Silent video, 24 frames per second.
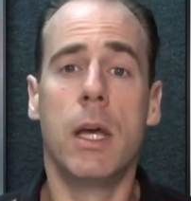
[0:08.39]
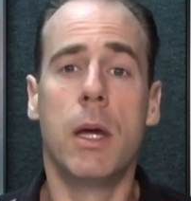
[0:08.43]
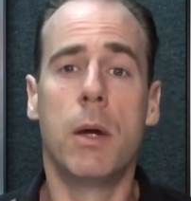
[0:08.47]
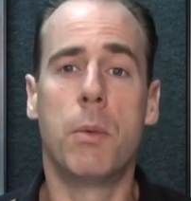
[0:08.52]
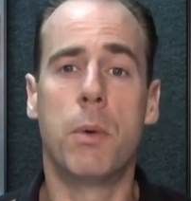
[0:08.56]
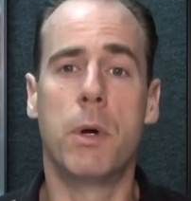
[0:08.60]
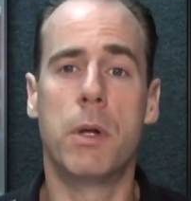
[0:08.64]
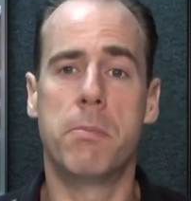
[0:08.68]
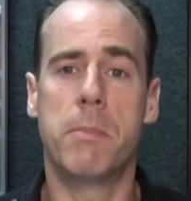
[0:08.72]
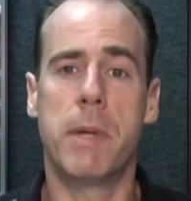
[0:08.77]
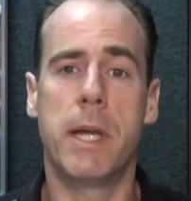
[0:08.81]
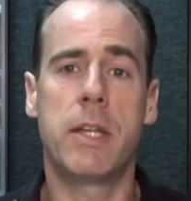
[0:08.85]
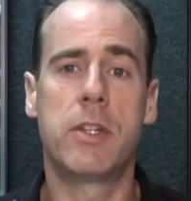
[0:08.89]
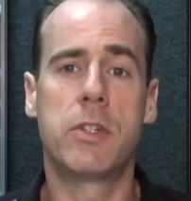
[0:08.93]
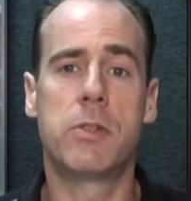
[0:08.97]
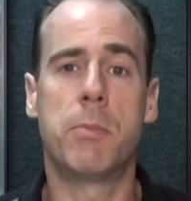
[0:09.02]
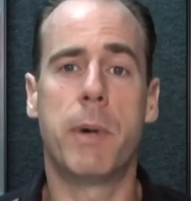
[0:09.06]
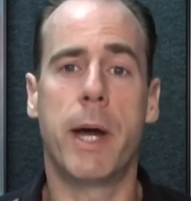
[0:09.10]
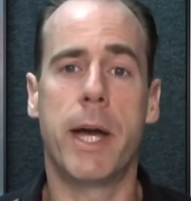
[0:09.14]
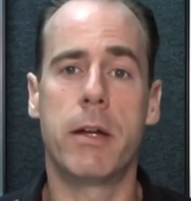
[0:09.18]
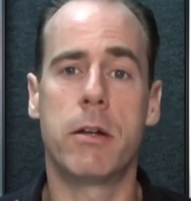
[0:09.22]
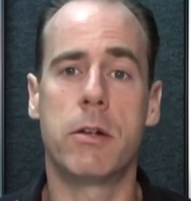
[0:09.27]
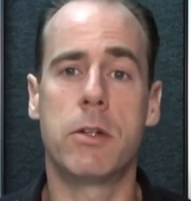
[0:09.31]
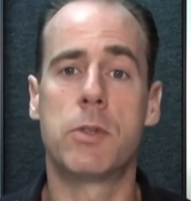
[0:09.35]
what makes
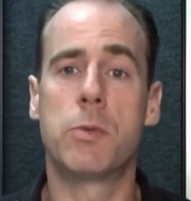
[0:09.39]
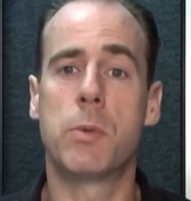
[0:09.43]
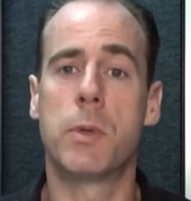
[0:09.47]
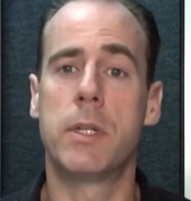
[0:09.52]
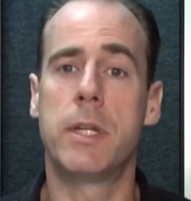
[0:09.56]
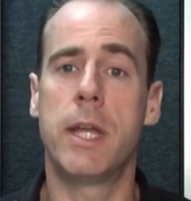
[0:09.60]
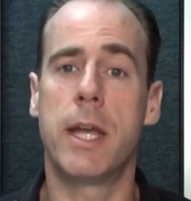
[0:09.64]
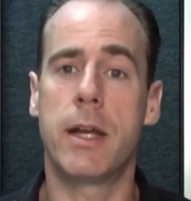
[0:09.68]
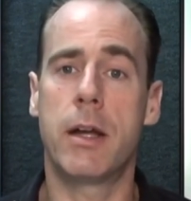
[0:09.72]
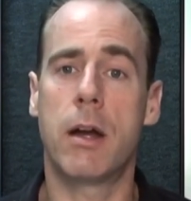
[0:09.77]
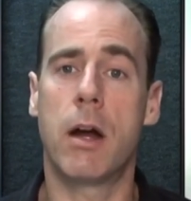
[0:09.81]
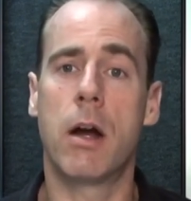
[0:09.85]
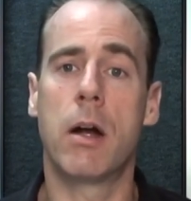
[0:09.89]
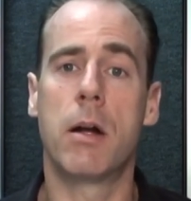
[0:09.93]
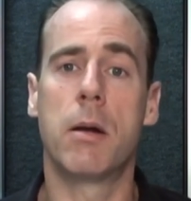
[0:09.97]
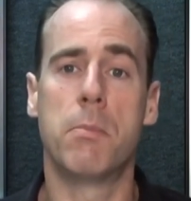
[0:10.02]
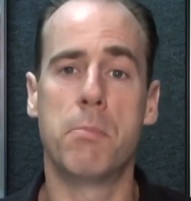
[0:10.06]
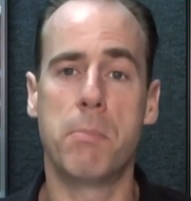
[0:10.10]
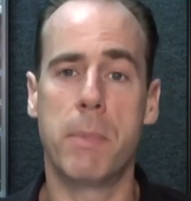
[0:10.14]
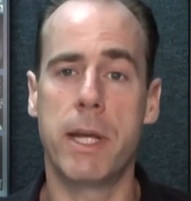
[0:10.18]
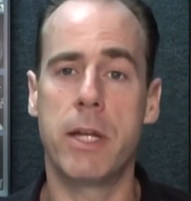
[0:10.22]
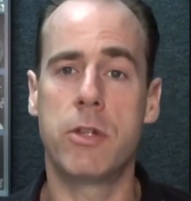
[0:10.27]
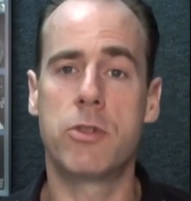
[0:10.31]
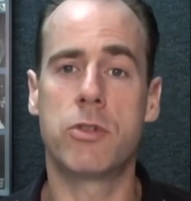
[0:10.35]
minors, we take our
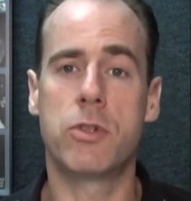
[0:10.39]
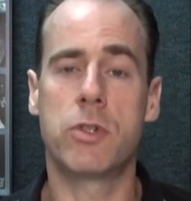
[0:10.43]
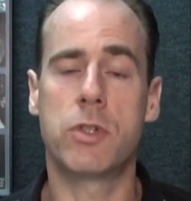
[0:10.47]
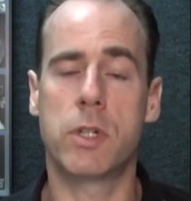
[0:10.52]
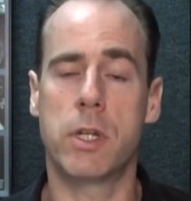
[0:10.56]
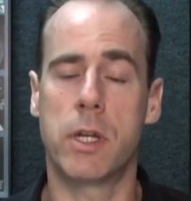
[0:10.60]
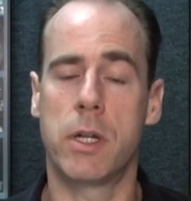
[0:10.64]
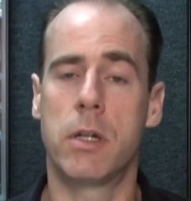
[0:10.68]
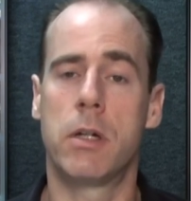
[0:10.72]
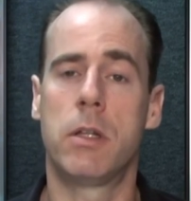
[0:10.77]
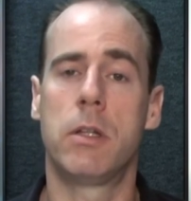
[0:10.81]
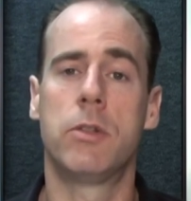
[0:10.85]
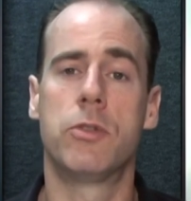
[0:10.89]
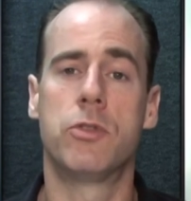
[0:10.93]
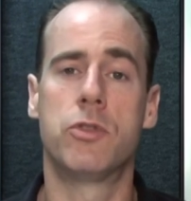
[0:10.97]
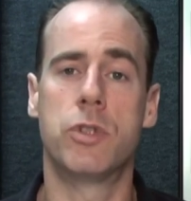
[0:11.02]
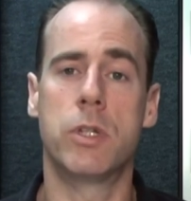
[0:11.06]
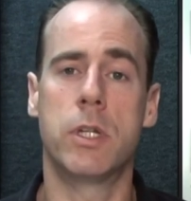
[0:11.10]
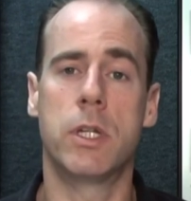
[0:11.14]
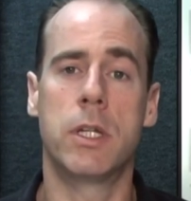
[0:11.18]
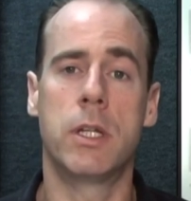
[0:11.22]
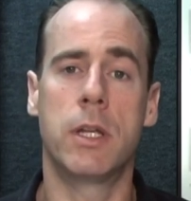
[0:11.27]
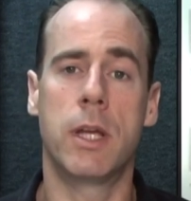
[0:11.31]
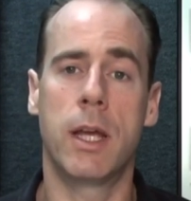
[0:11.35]
major scale,
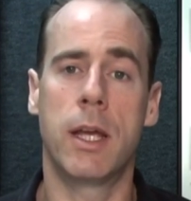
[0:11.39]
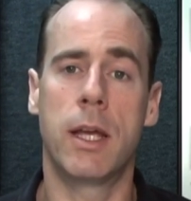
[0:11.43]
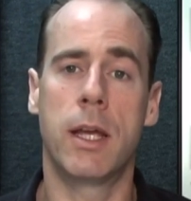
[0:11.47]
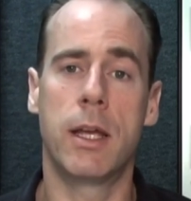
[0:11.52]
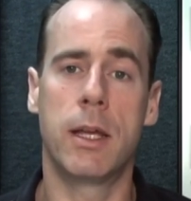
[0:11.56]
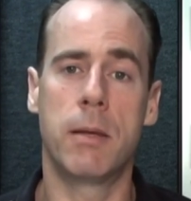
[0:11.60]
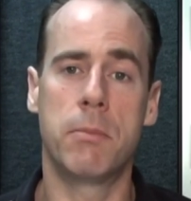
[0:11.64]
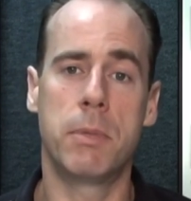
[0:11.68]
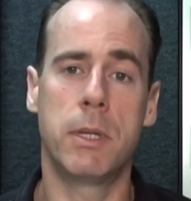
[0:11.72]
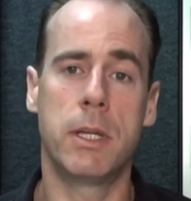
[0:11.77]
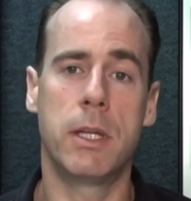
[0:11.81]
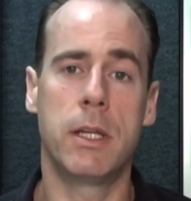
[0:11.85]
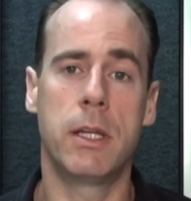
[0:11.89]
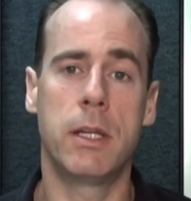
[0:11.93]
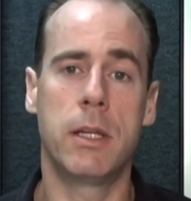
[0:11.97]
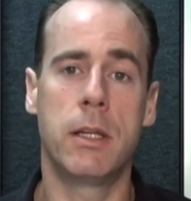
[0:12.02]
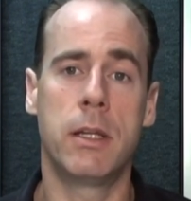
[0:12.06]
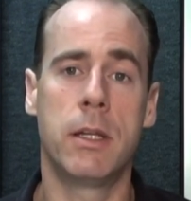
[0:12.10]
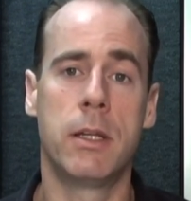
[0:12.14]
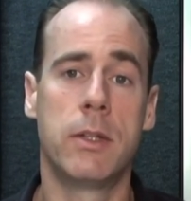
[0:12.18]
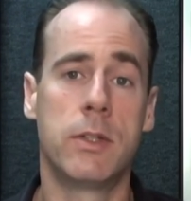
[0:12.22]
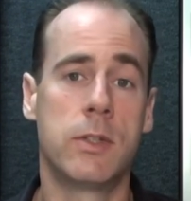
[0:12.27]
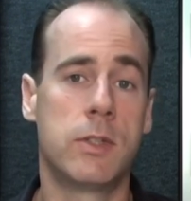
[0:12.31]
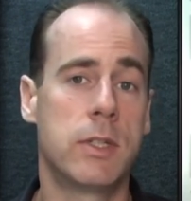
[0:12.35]
G, A,
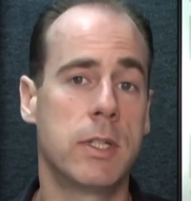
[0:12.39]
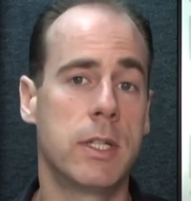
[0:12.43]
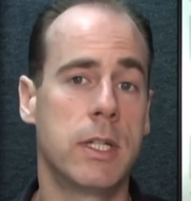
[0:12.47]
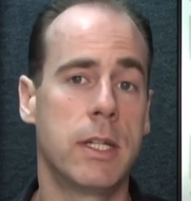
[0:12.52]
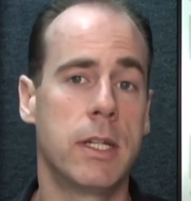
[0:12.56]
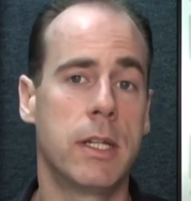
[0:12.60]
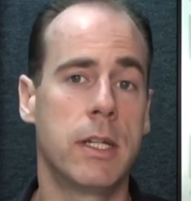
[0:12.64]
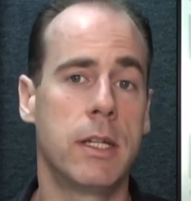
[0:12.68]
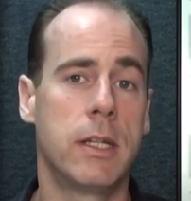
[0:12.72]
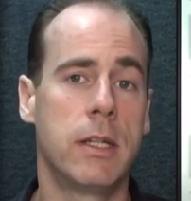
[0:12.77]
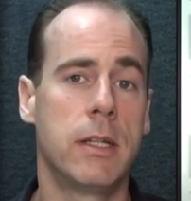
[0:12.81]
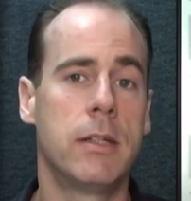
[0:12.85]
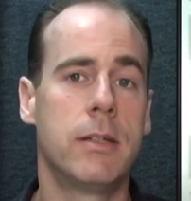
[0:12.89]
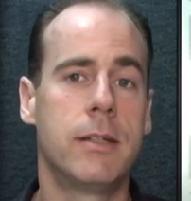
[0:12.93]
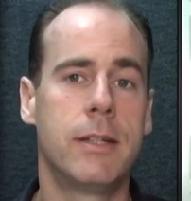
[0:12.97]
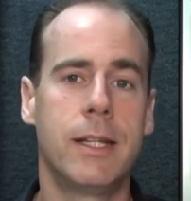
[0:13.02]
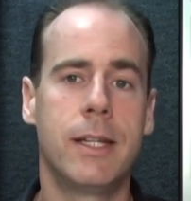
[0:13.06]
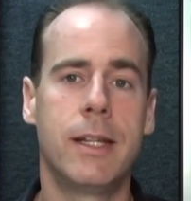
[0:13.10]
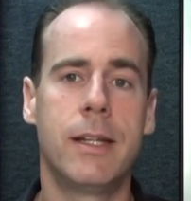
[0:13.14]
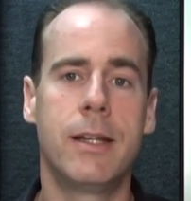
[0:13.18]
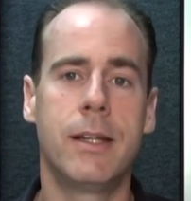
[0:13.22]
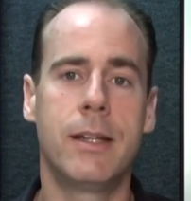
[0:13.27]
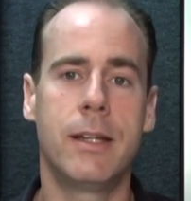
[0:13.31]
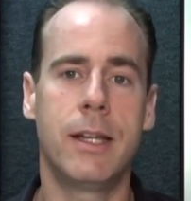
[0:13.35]
B, C, D,
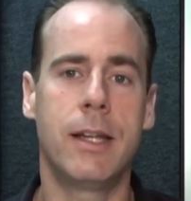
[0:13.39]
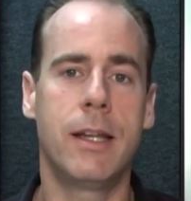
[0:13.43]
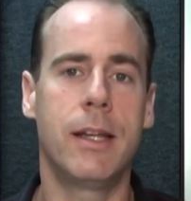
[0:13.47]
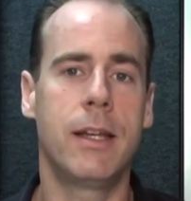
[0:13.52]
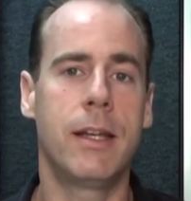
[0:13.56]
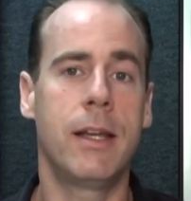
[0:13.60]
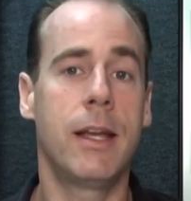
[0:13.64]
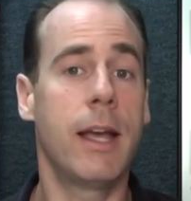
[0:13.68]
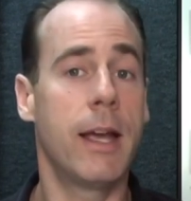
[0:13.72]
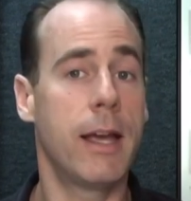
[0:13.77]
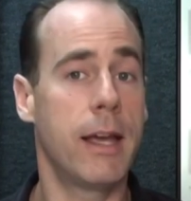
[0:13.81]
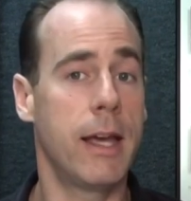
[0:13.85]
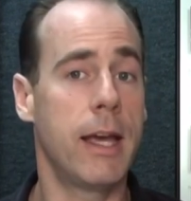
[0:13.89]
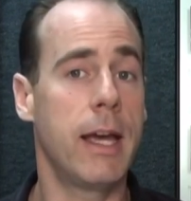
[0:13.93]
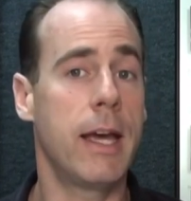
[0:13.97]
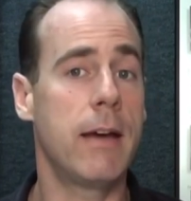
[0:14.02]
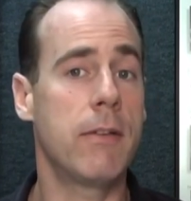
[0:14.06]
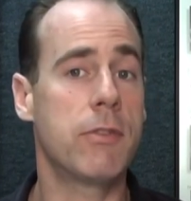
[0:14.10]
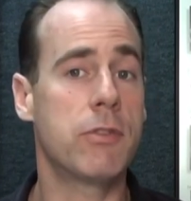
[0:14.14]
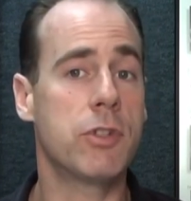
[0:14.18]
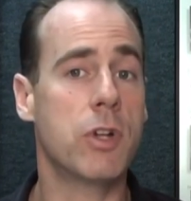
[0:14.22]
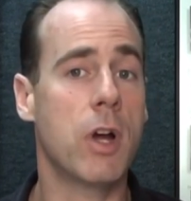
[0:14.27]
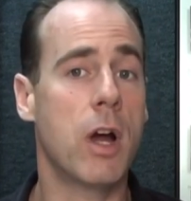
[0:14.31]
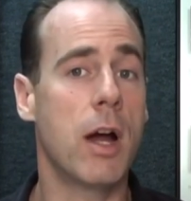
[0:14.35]
E,
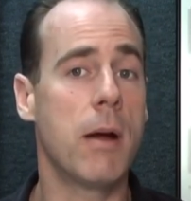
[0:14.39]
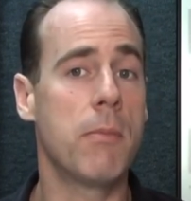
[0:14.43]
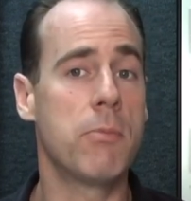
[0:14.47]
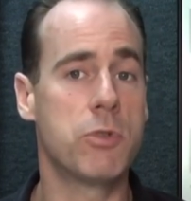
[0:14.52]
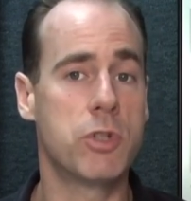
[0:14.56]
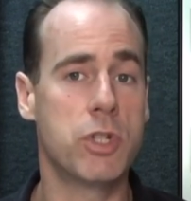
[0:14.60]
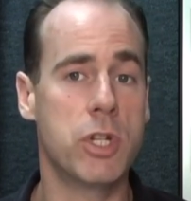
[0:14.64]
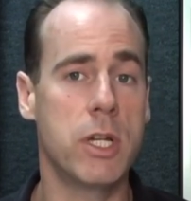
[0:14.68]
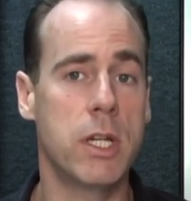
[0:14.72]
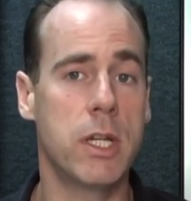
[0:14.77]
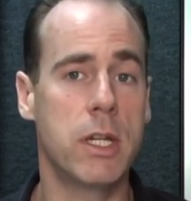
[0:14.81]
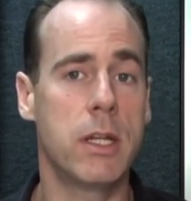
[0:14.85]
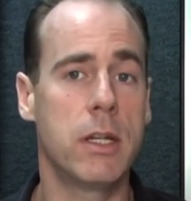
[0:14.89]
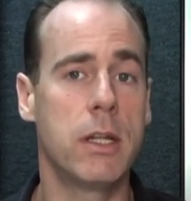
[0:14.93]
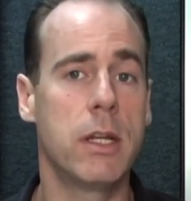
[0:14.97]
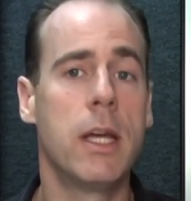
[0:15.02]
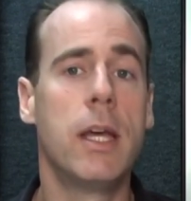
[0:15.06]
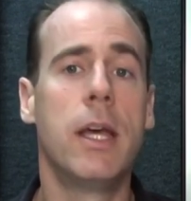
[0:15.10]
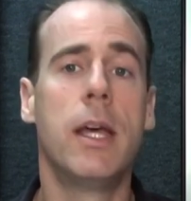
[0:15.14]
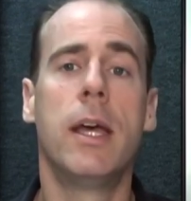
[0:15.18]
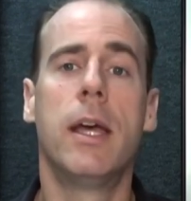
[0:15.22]
F sharp, G,